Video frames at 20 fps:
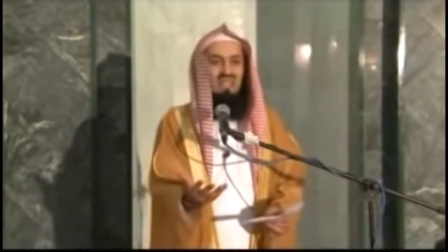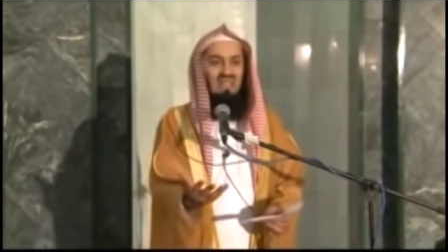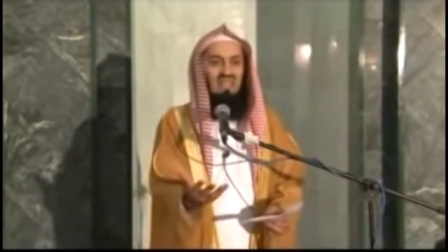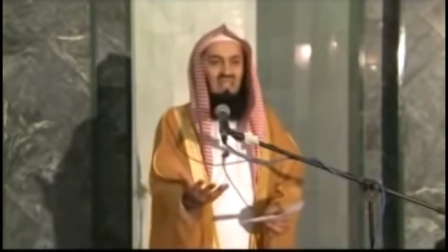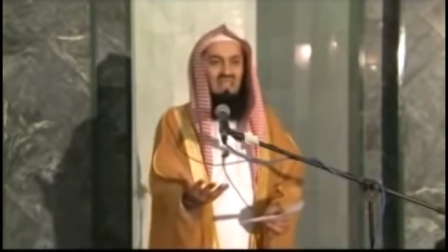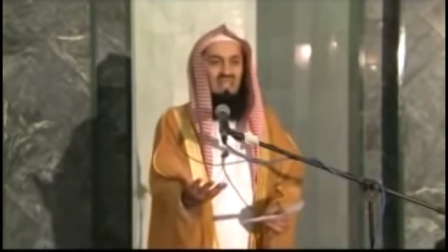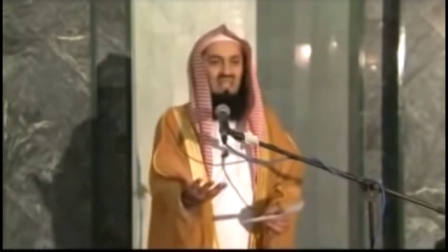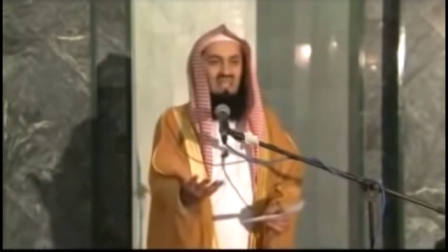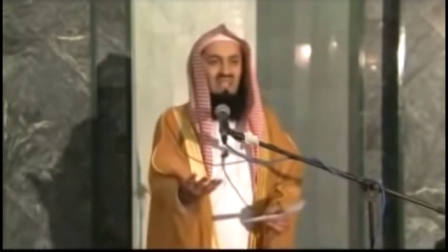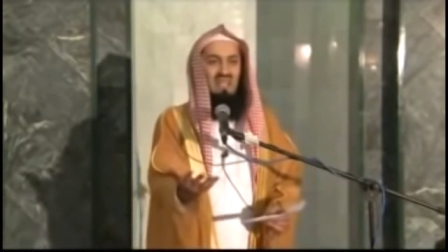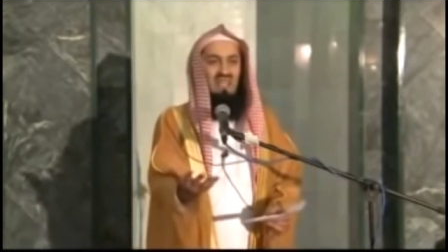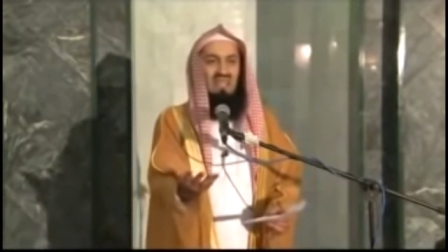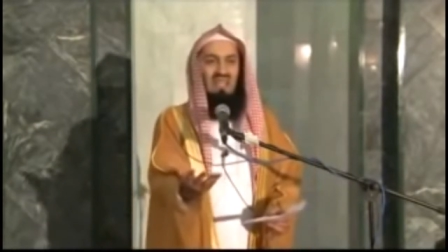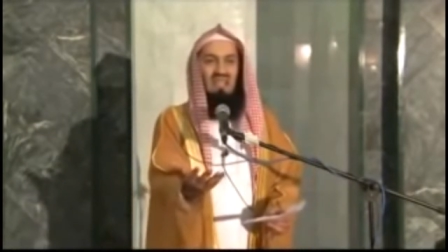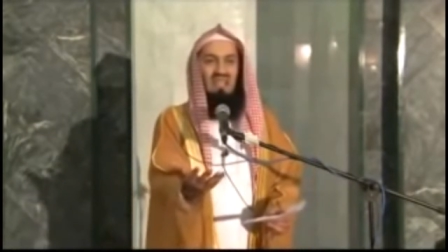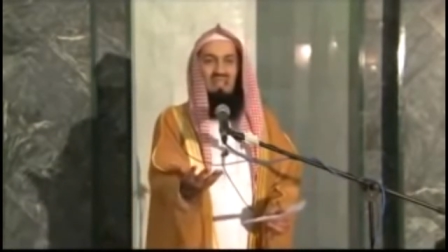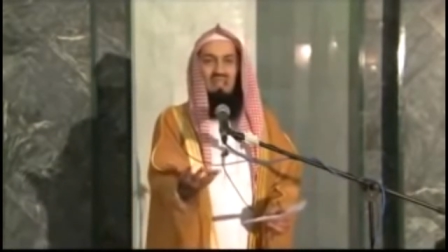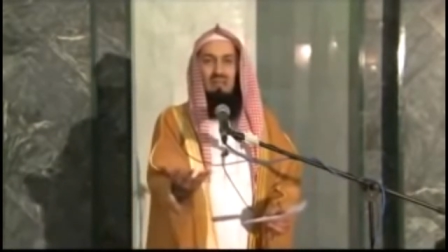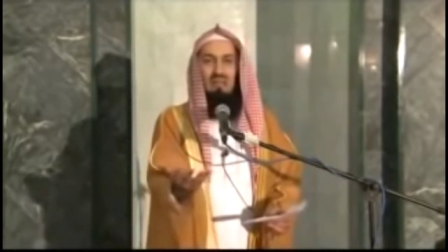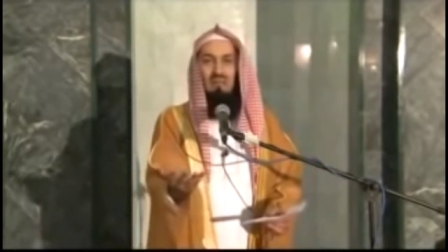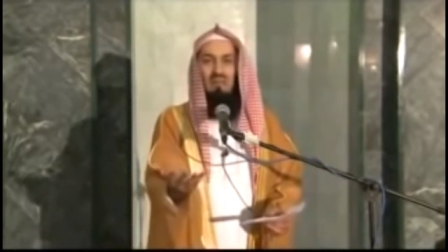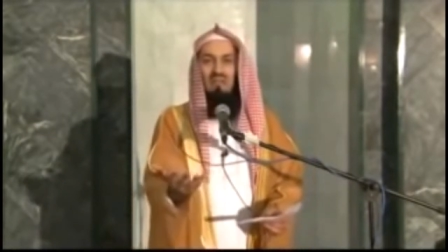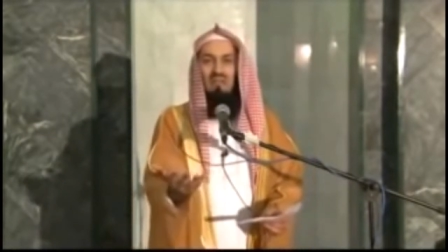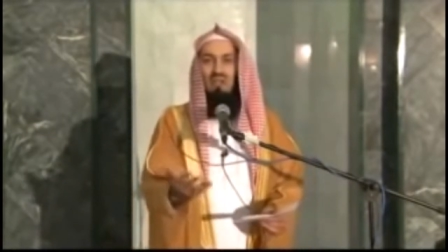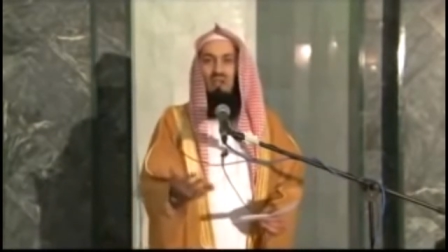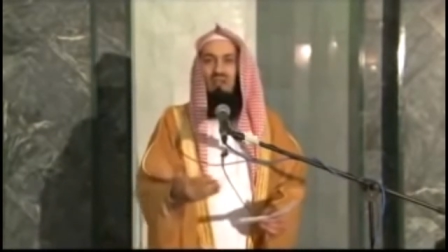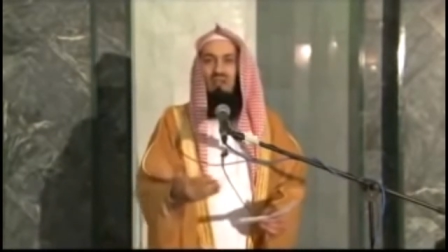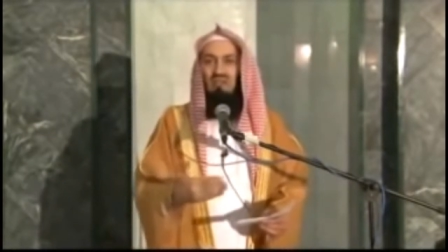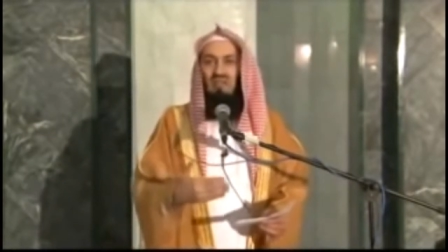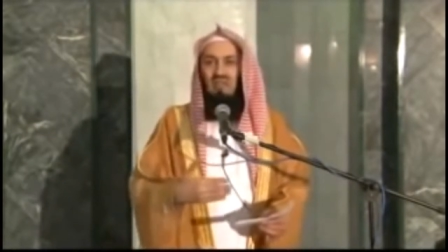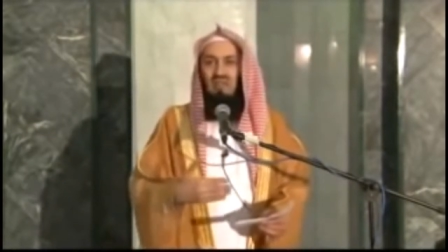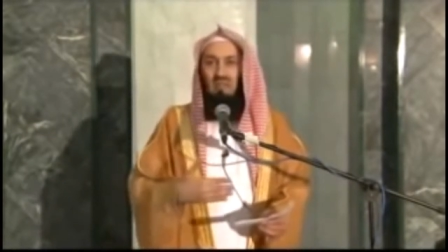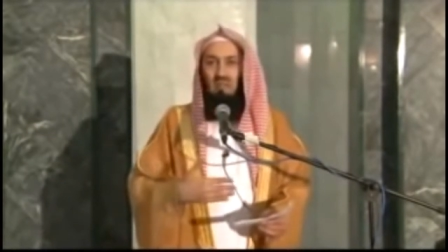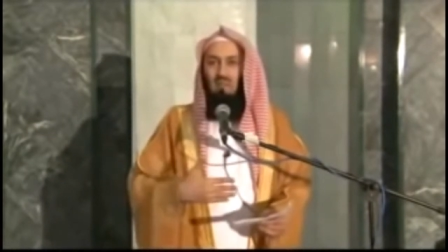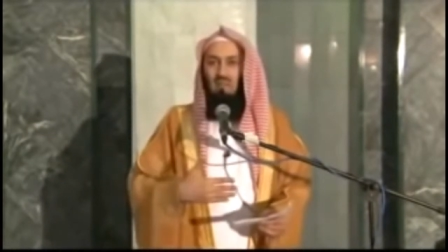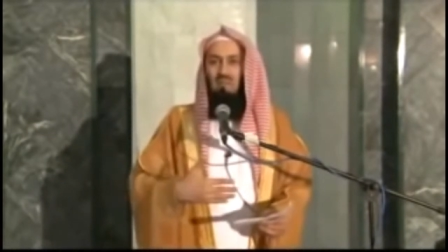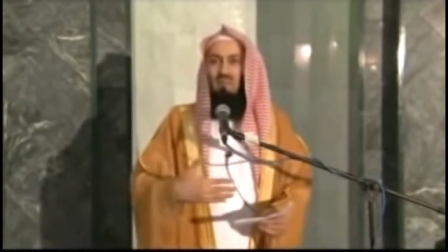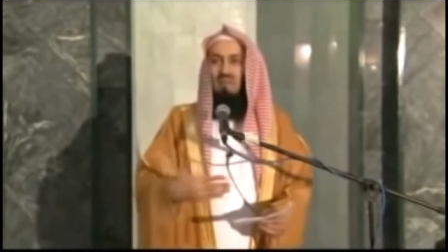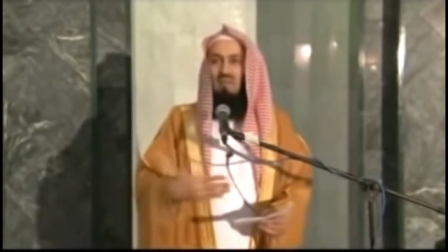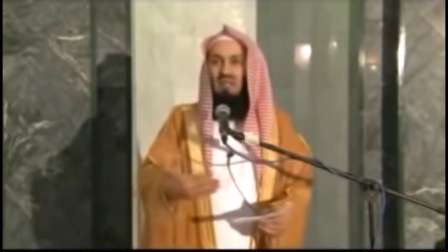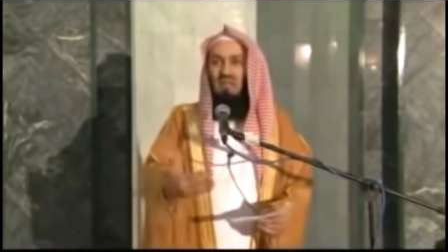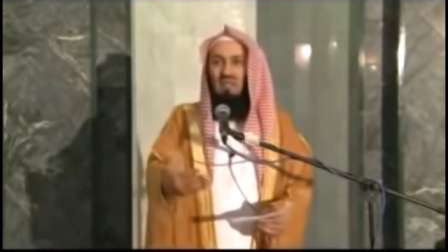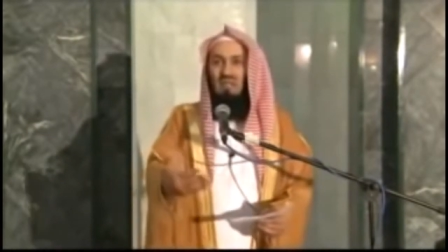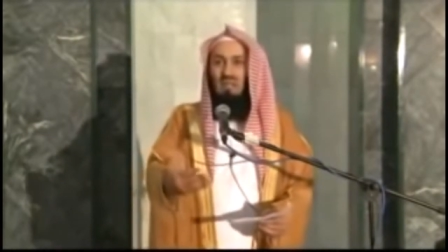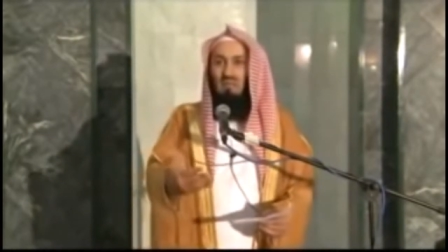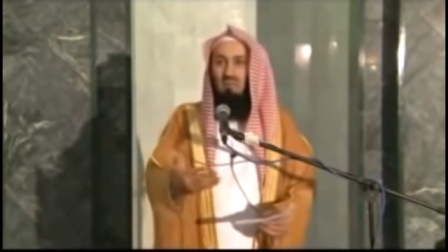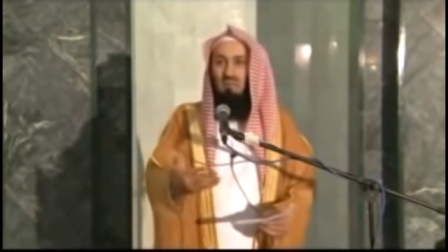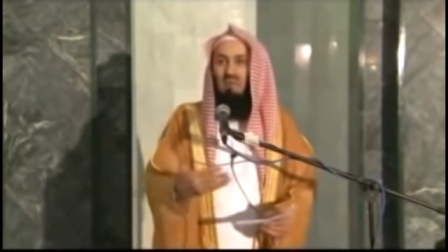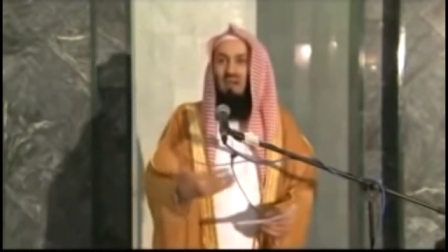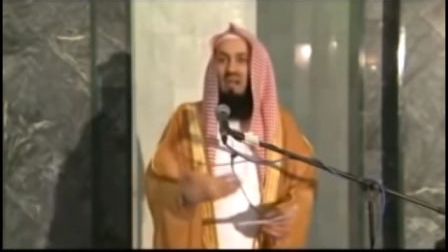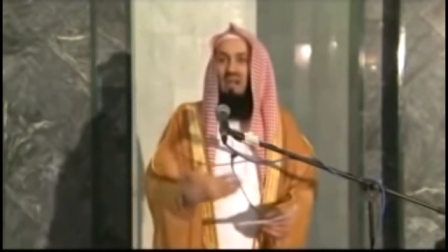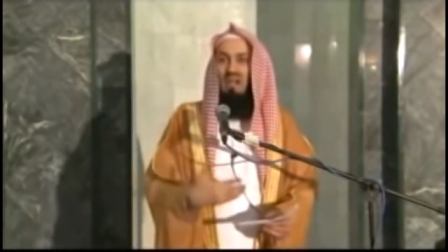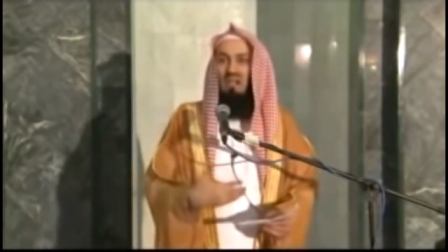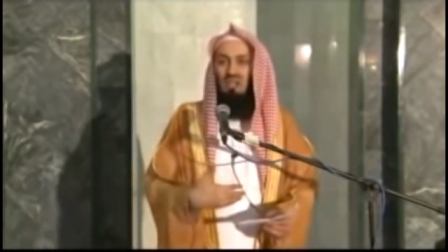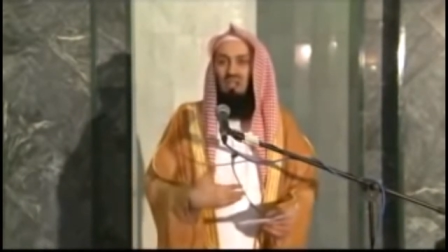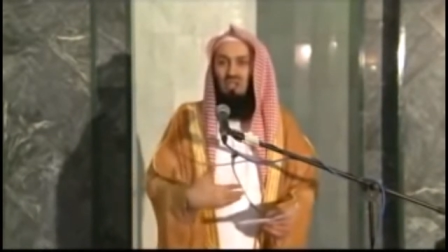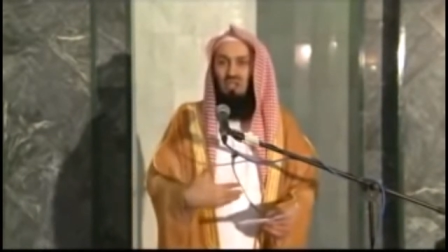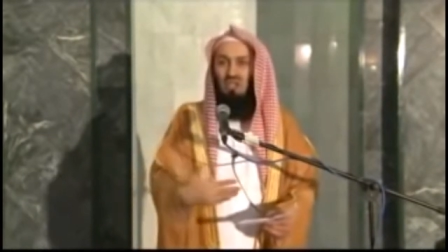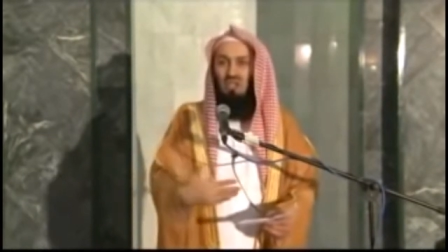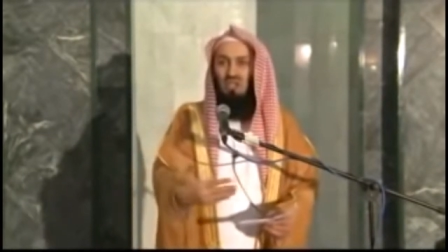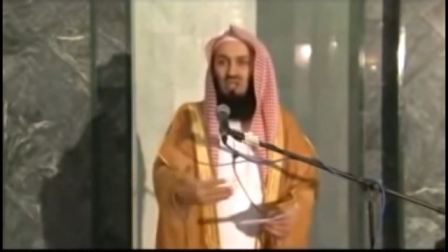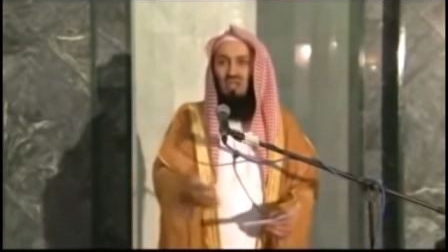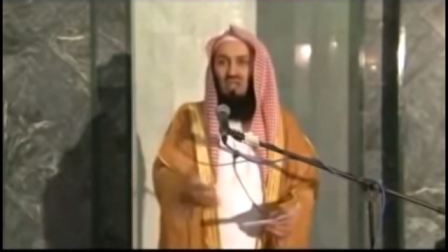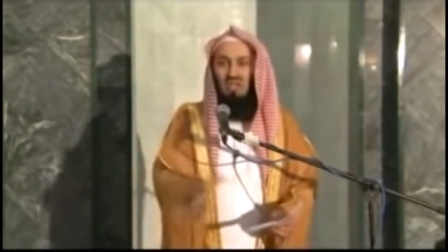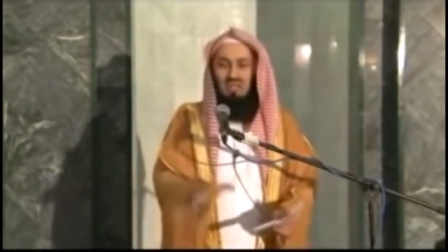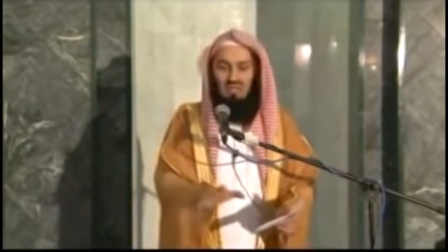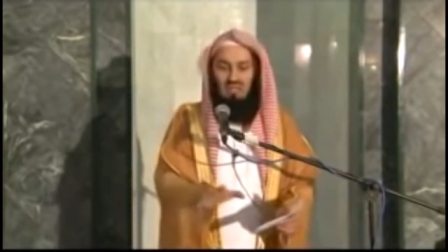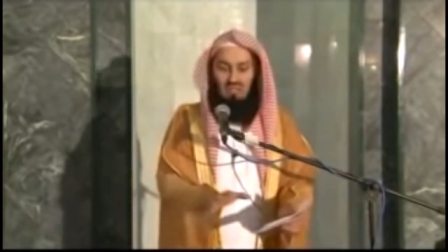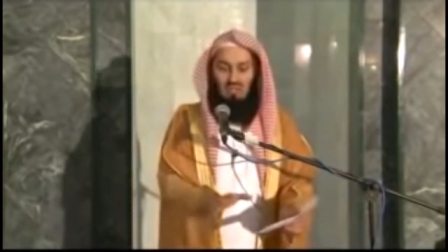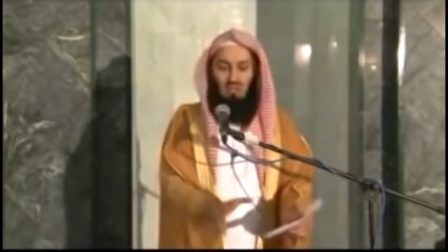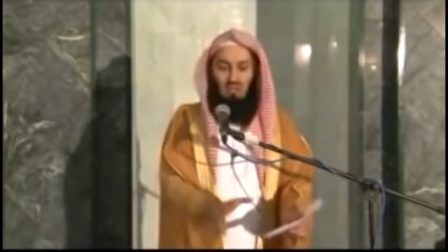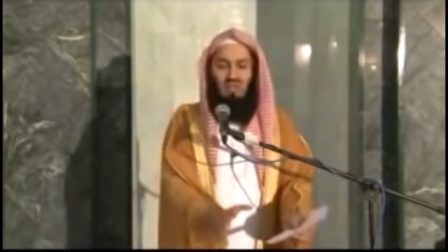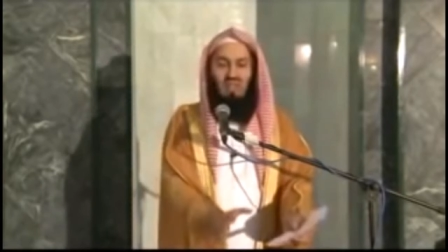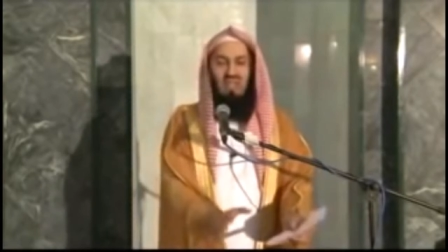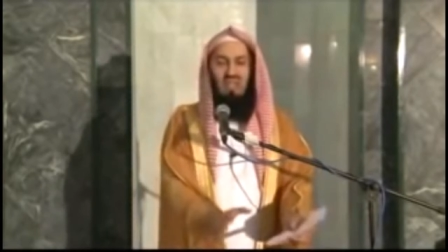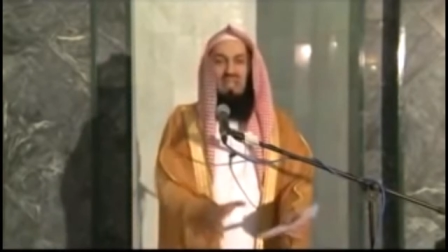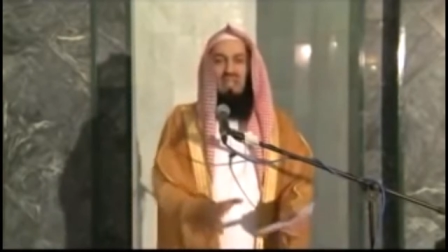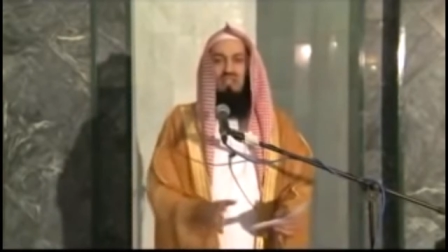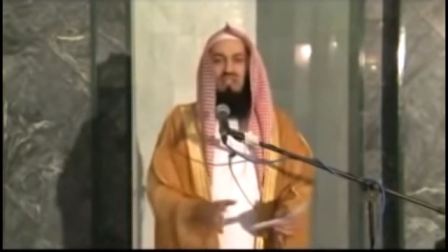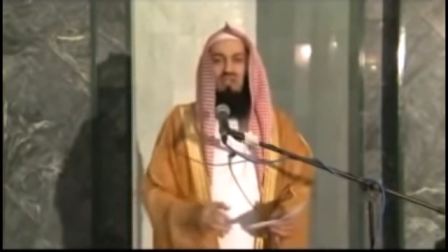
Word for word: the idkhir, a little bit of a, a branch that you can